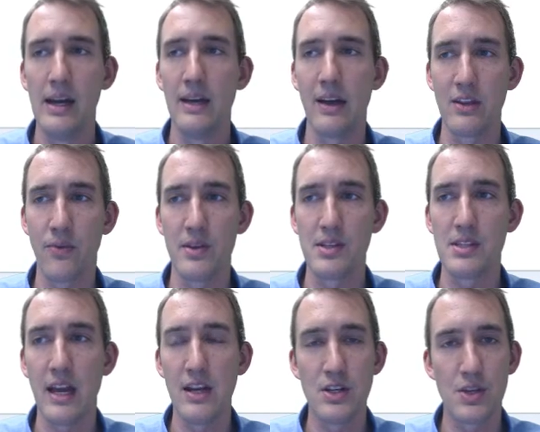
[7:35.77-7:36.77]
That's for the
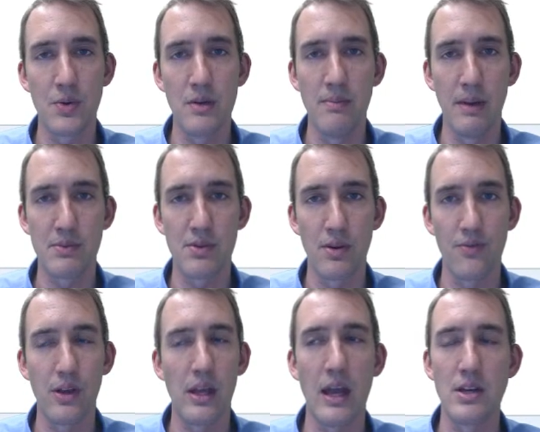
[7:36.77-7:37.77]
stage 3 MIPS
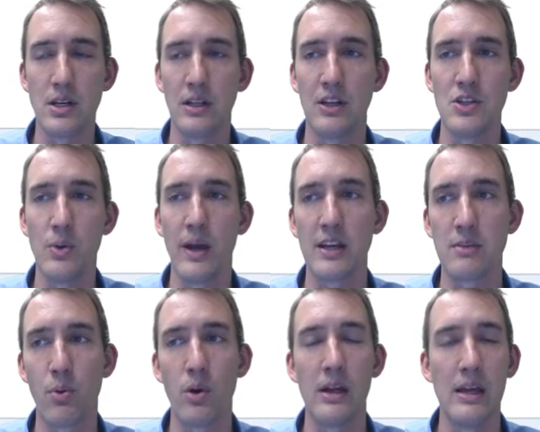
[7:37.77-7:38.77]
certification. Lets you
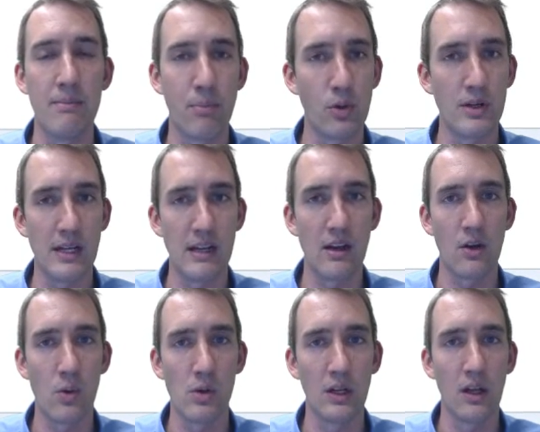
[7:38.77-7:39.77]
export, import data
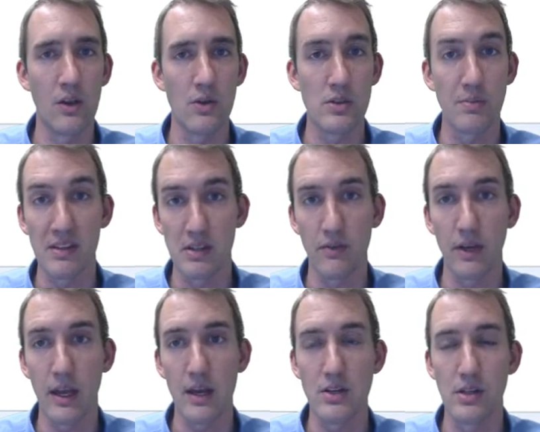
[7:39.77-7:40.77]
according to those
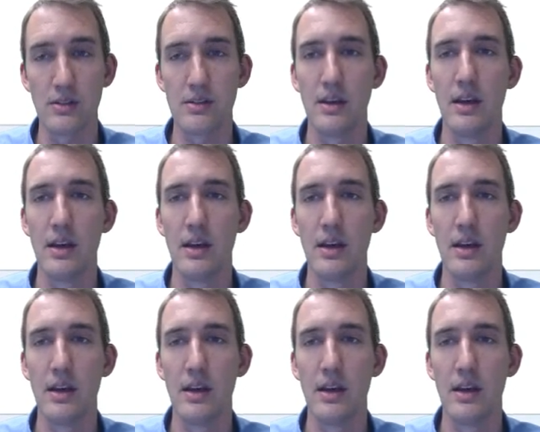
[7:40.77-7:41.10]
specifications.